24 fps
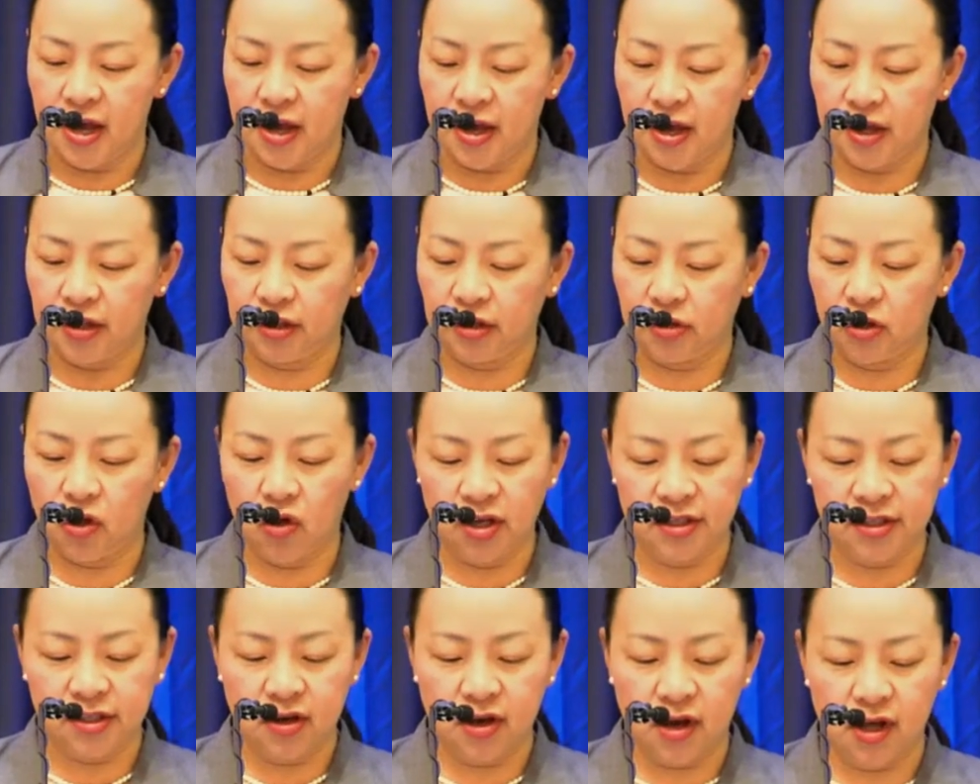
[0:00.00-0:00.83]

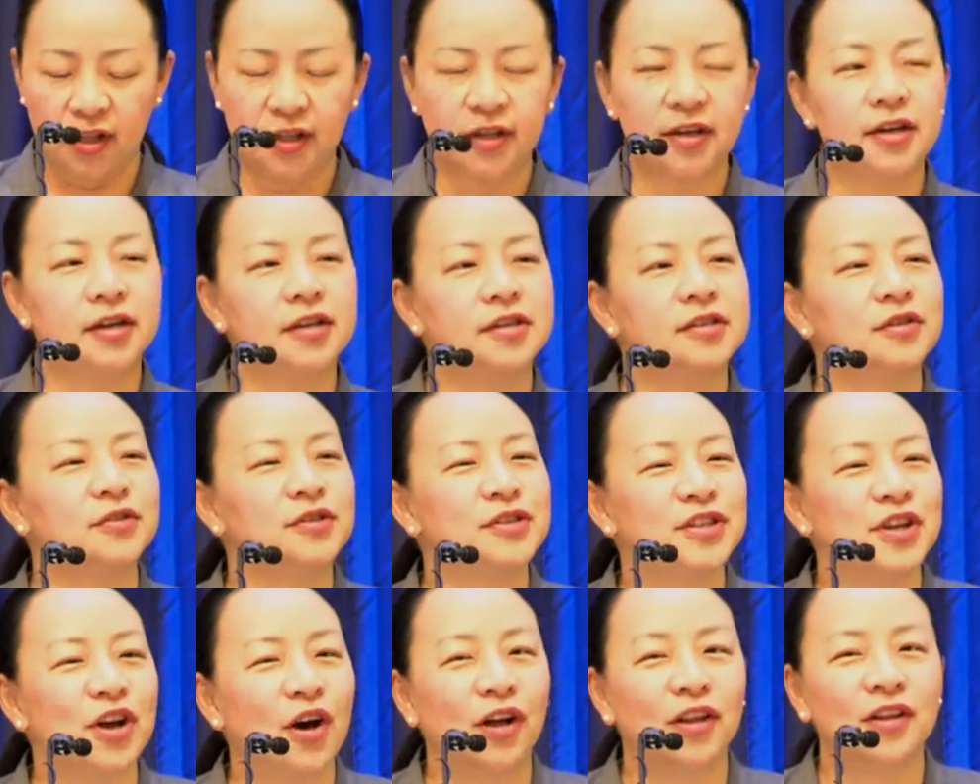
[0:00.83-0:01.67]
Law scholars,
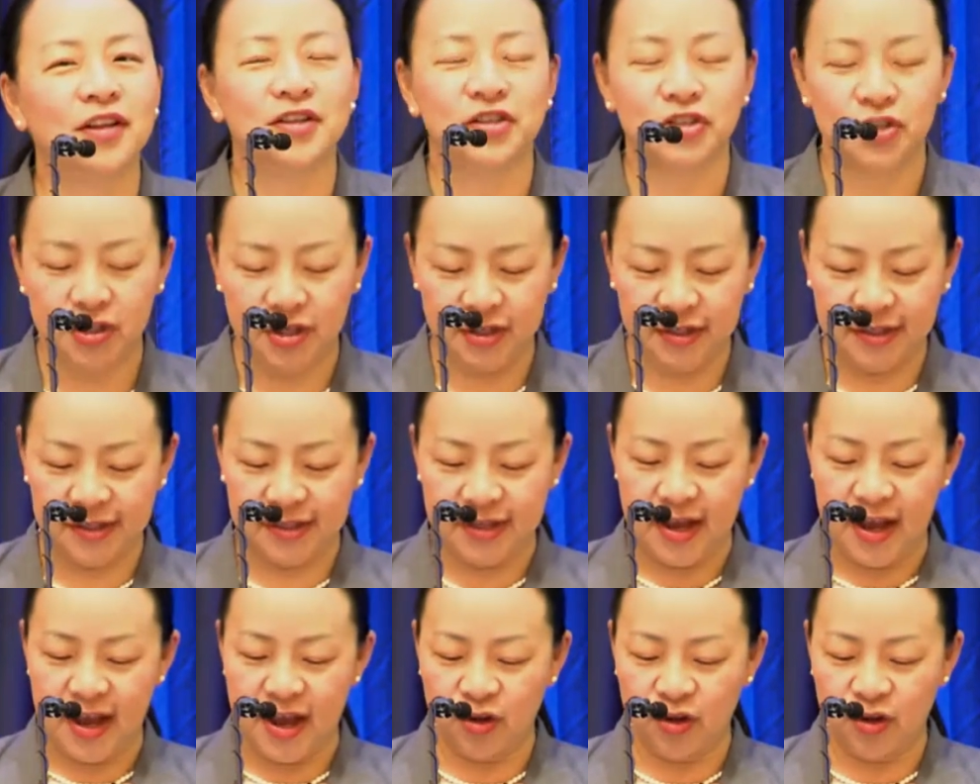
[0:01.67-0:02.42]
sociologists,